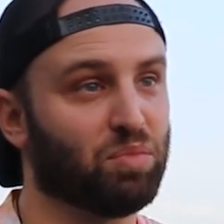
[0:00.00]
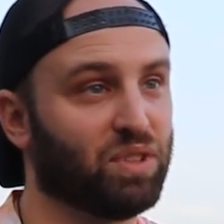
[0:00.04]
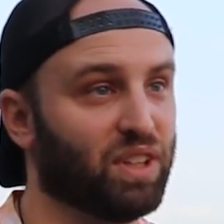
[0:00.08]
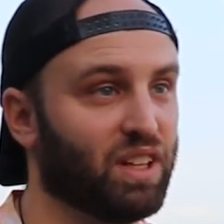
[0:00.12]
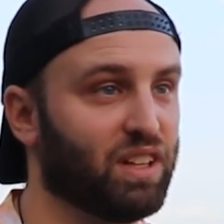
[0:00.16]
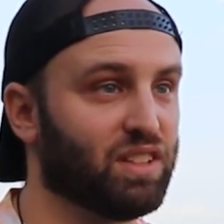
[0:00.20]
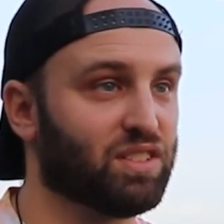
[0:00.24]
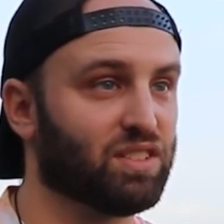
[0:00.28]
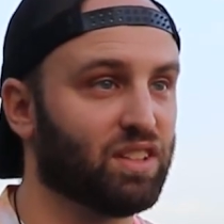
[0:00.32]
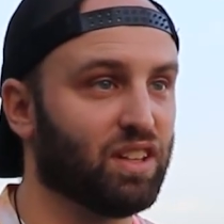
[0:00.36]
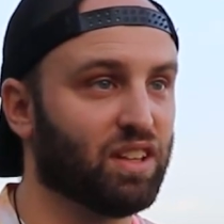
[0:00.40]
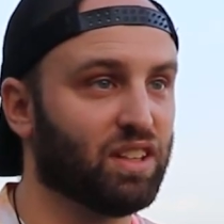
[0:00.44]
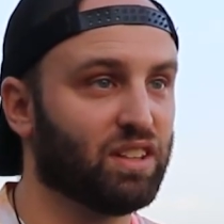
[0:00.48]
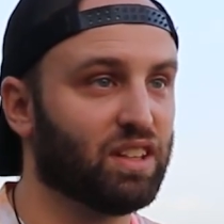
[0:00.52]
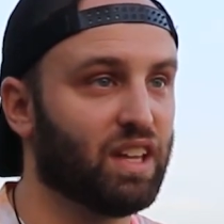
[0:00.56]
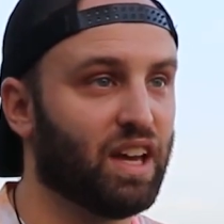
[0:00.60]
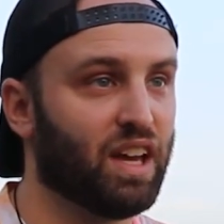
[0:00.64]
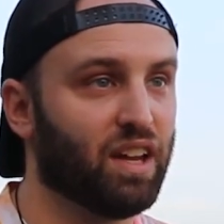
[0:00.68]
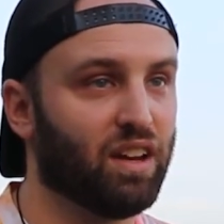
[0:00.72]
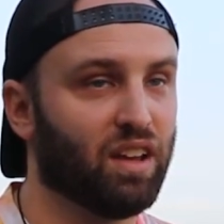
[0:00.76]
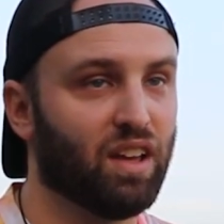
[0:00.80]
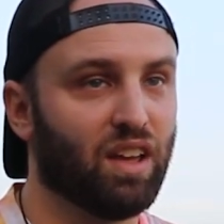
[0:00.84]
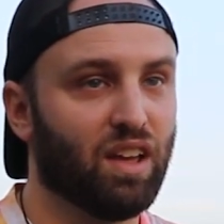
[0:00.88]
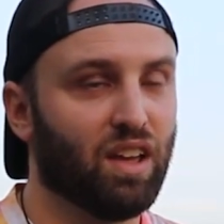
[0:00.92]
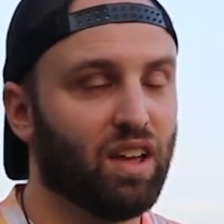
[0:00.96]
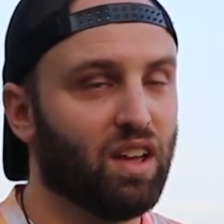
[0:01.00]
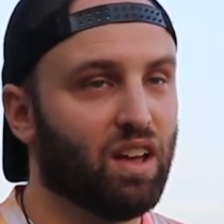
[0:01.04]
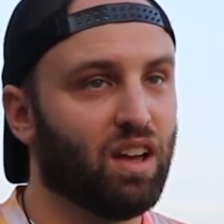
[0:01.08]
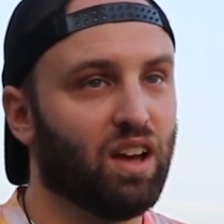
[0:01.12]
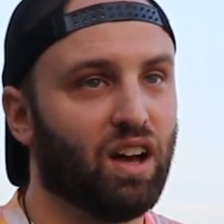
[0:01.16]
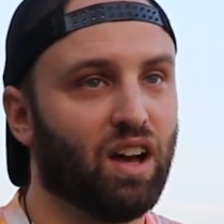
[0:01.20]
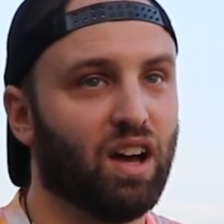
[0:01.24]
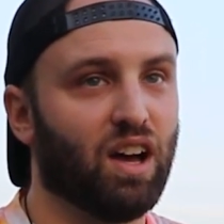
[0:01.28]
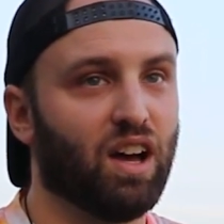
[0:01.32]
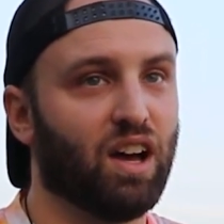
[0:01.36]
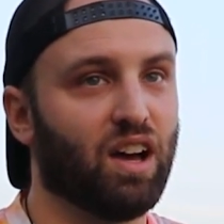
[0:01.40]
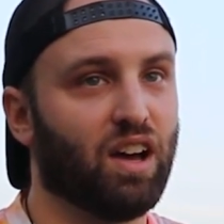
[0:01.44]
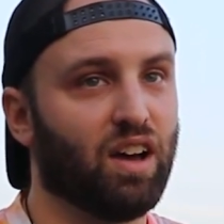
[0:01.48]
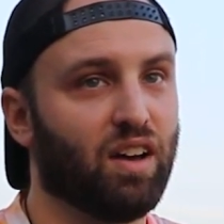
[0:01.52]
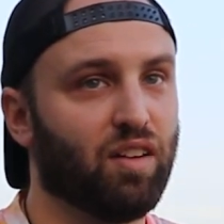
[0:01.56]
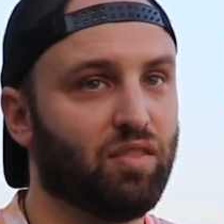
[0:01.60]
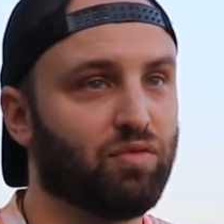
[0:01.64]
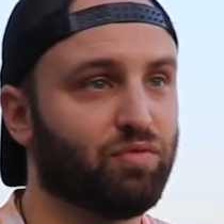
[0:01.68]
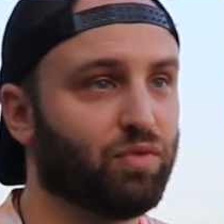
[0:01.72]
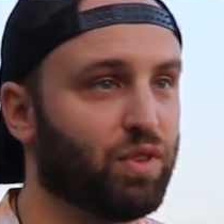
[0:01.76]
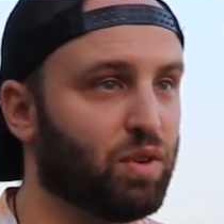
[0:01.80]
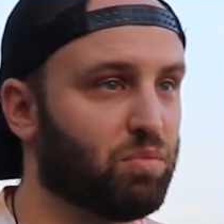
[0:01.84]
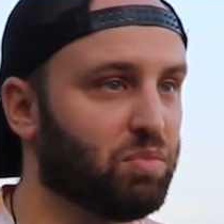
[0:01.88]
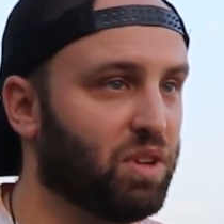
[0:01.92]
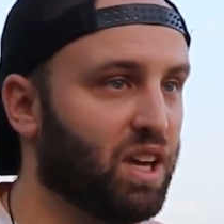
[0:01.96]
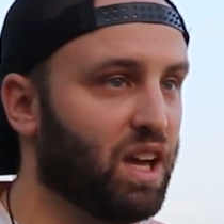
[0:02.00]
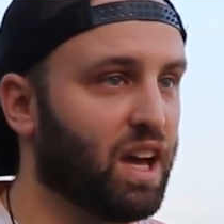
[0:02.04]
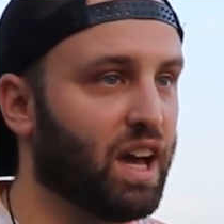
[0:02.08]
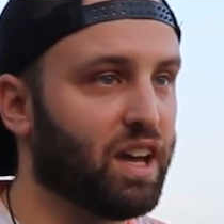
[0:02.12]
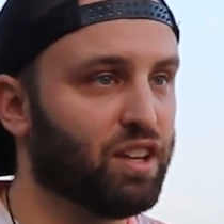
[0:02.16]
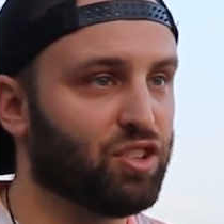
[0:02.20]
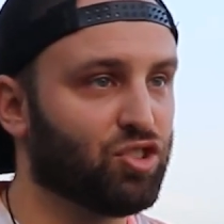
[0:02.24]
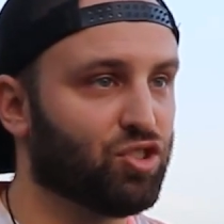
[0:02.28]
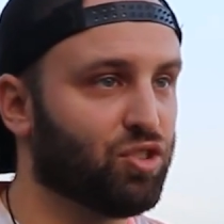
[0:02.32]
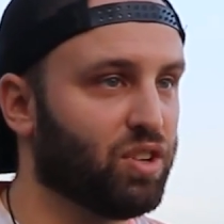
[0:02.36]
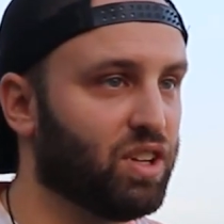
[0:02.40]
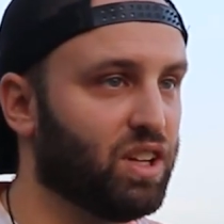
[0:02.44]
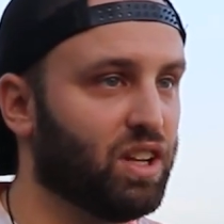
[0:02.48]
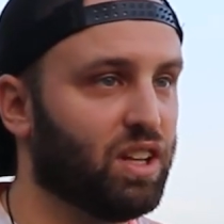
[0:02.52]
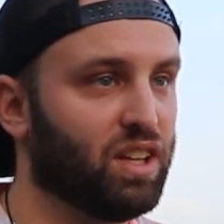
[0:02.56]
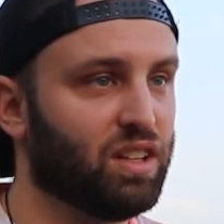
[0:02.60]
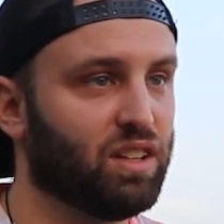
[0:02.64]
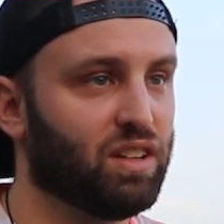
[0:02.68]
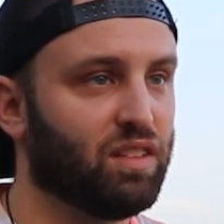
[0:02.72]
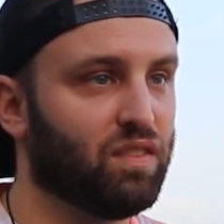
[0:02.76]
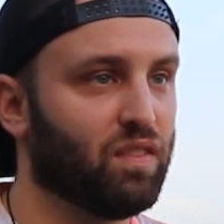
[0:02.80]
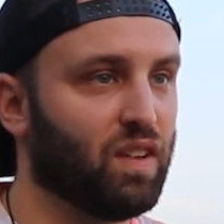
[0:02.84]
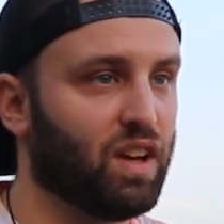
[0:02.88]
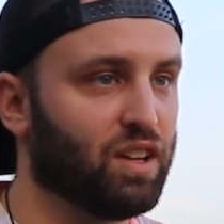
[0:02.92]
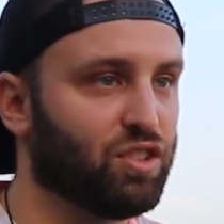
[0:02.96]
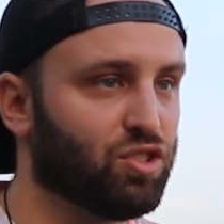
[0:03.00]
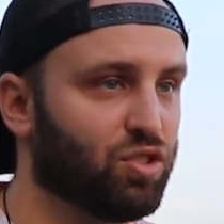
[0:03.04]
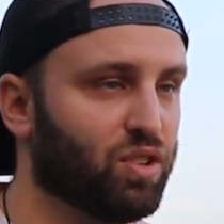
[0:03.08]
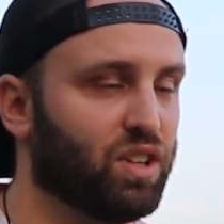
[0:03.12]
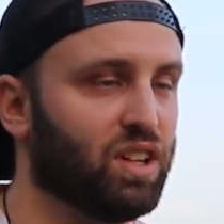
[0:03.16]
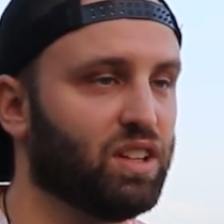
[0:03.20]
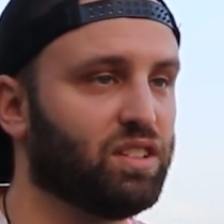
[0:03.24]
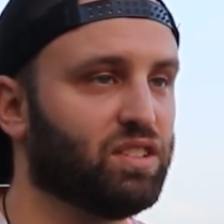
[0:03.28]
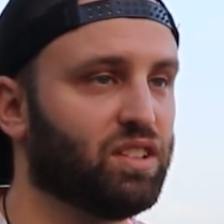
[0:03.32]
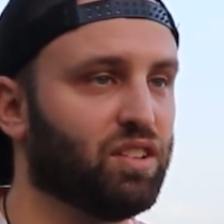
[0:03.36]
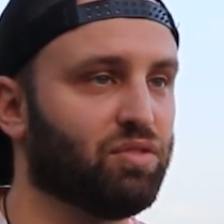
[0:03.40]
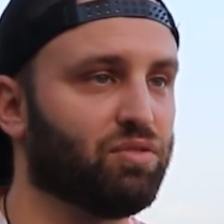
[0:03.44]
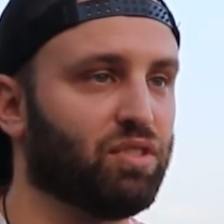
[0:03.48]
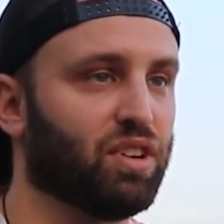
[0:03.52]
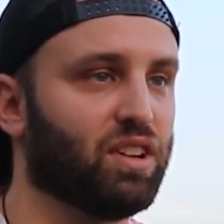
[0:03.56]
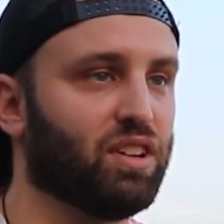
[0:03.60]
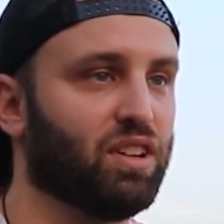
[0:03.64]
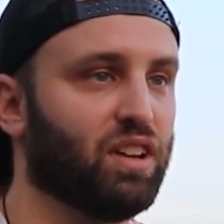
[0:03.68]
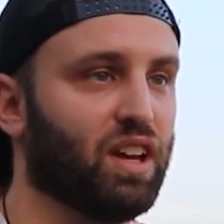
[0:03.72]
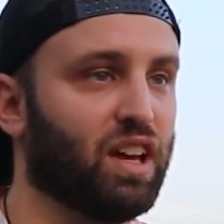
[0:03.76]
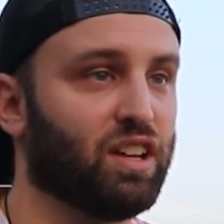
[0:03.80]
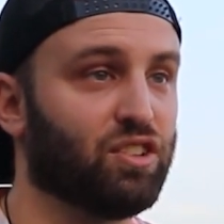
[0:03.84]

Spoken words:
a place like that. For me, I treat it different.